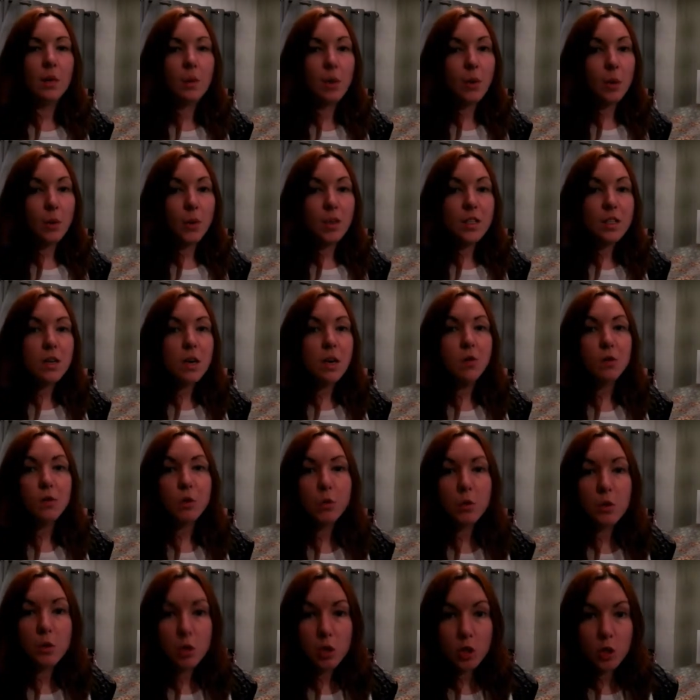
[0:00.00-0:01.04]
And I went over
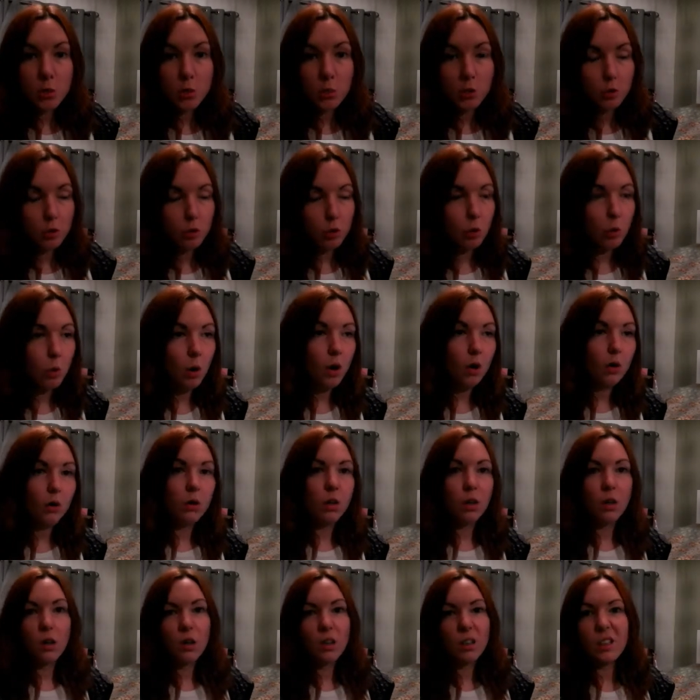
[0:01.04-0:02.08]
it with a Superdrug one,
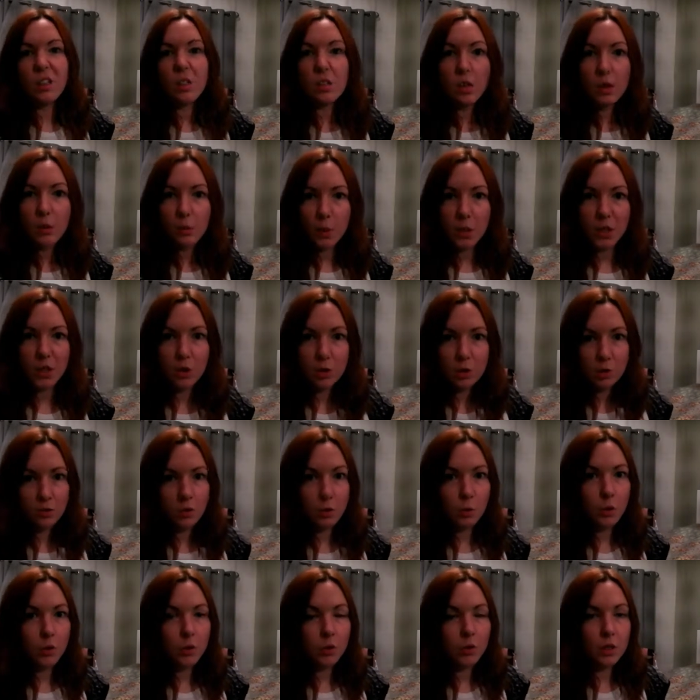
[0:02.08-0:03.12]
and I'll insert a picture of
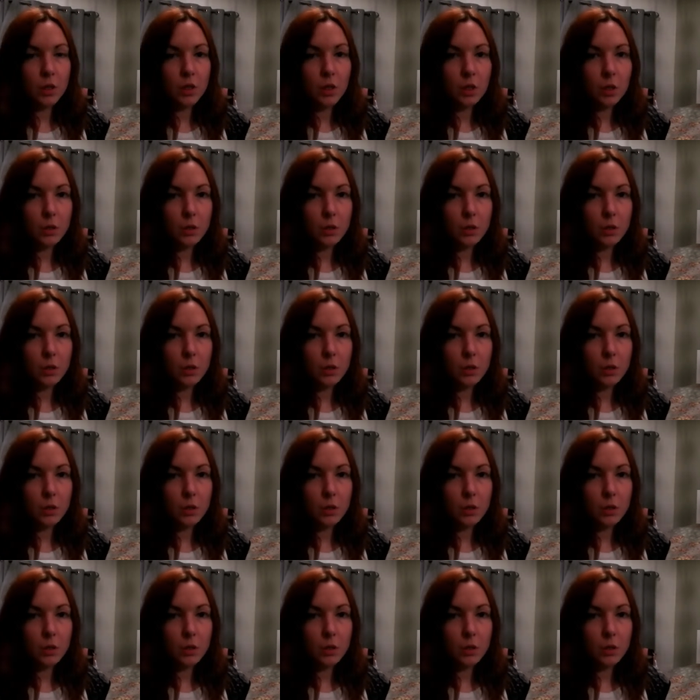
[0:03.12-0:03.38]
the one that I